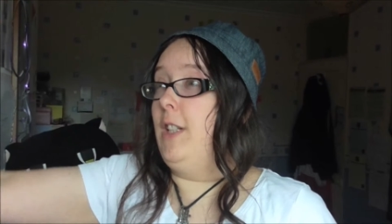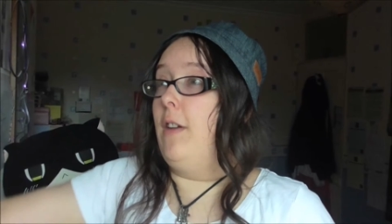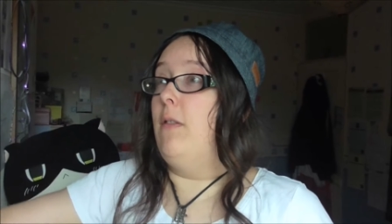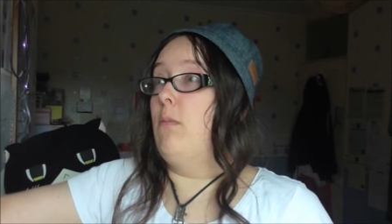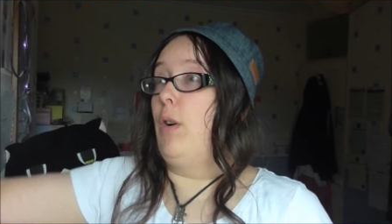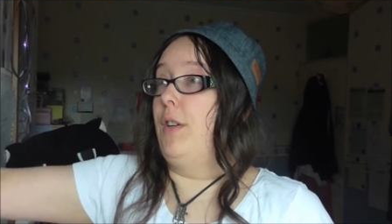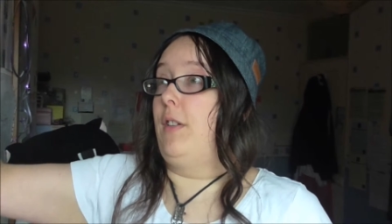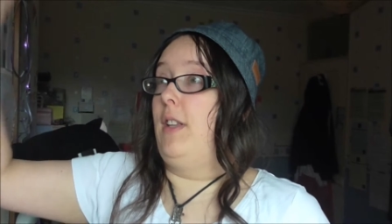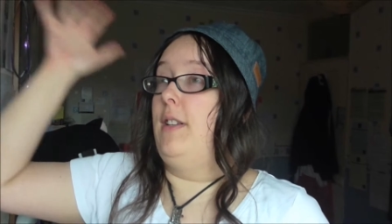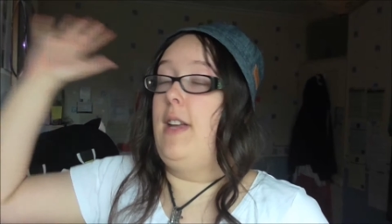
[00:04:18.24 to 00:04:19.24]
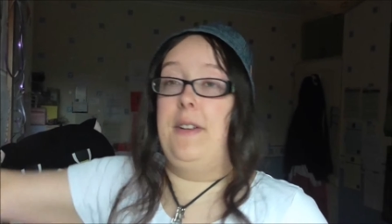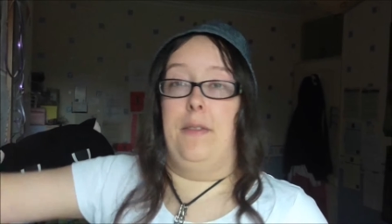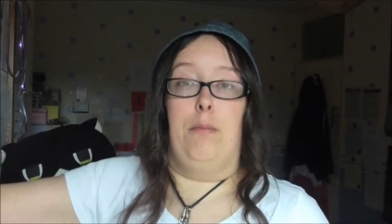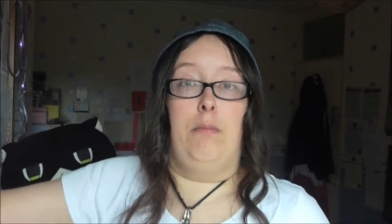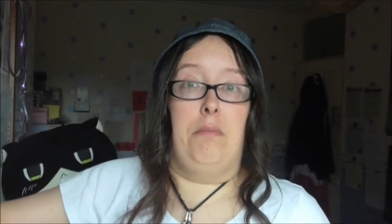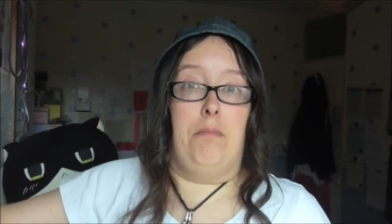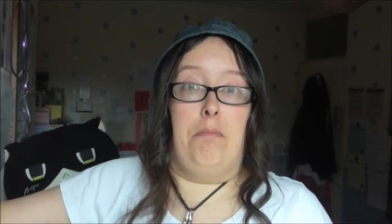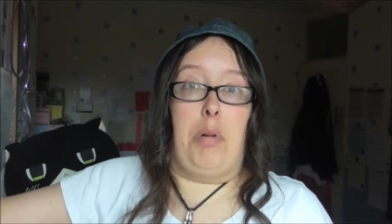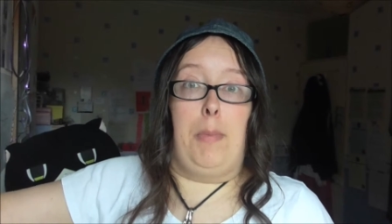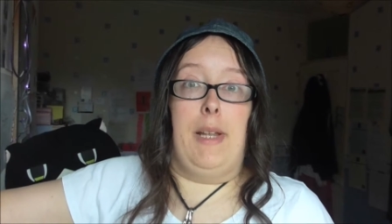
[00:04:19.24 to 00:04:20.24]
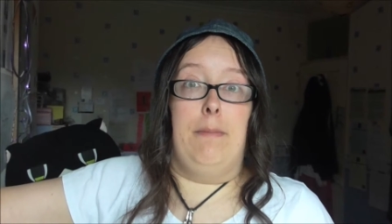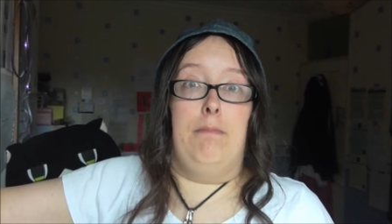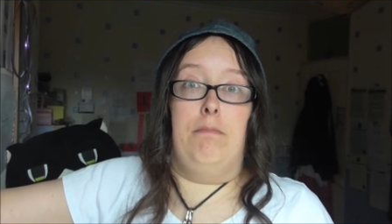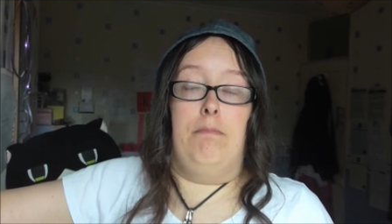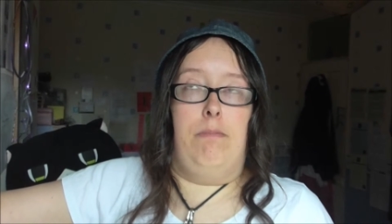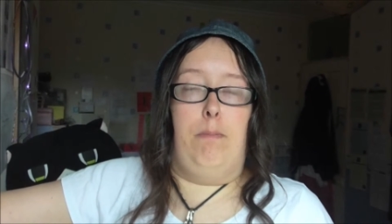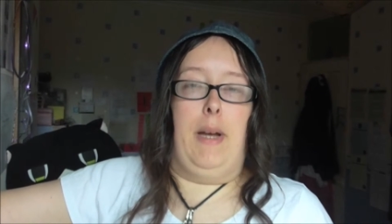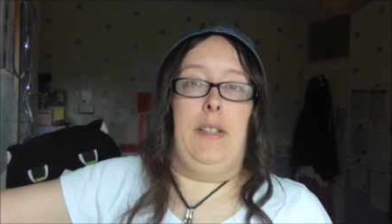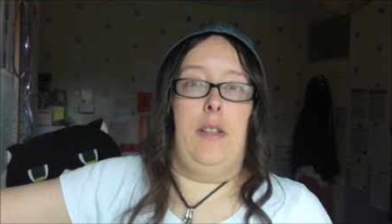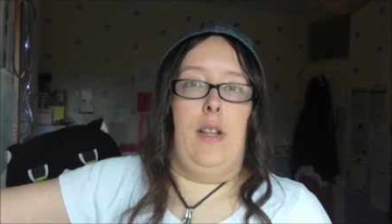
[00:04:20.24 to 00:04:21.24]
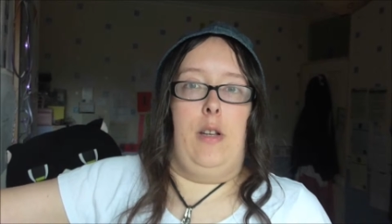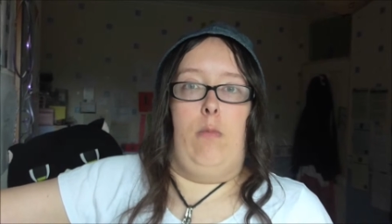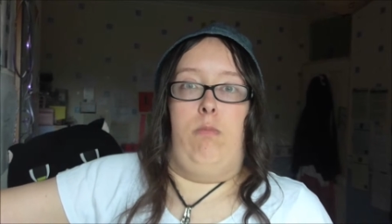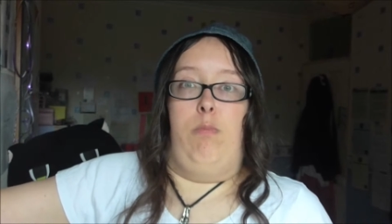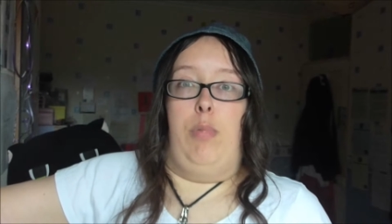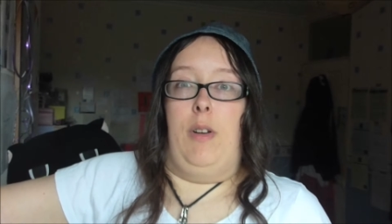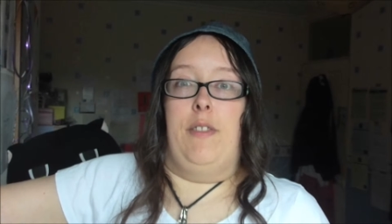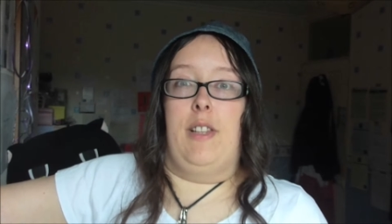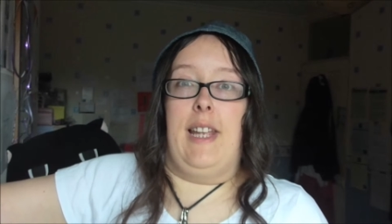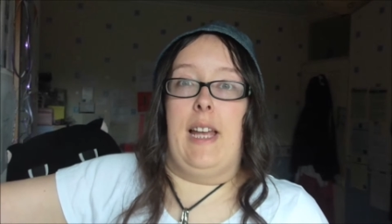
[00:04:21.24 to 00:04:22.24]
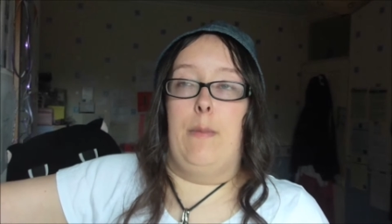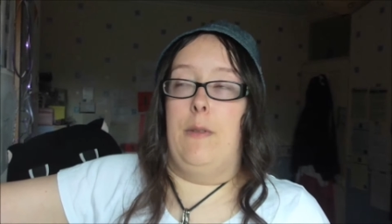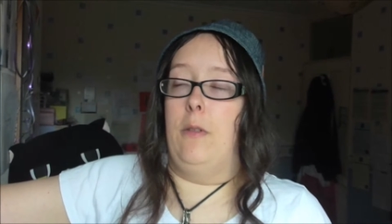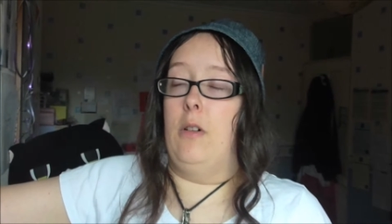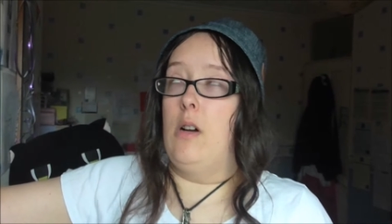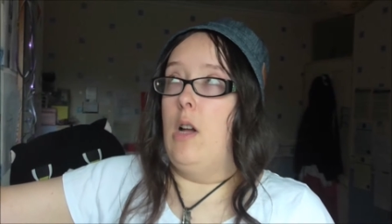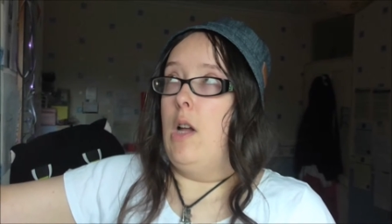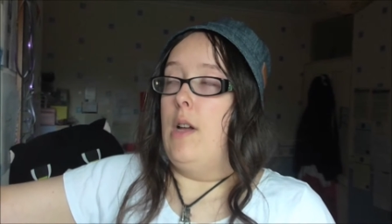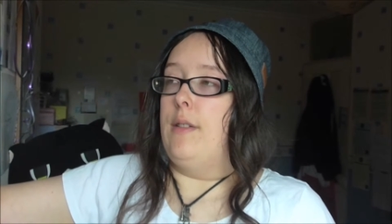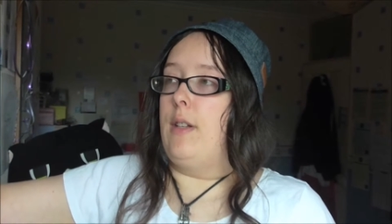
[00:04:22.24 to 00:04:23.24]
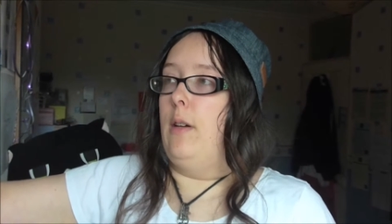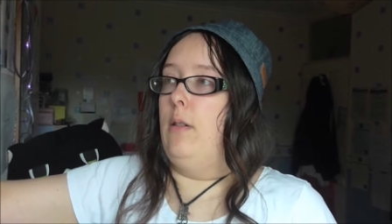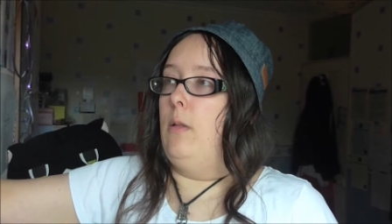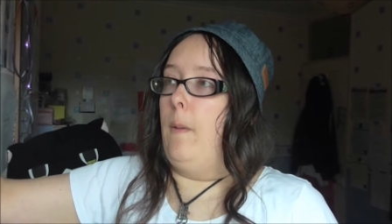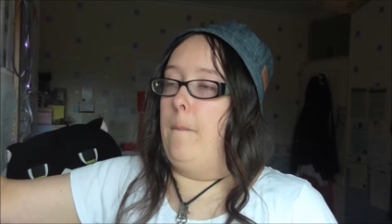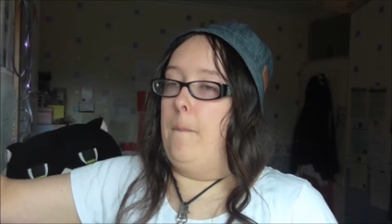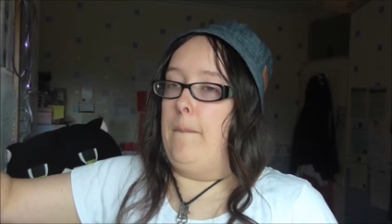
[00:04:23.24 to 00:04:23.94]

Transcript: different product at the end, probably better than you previously had before. So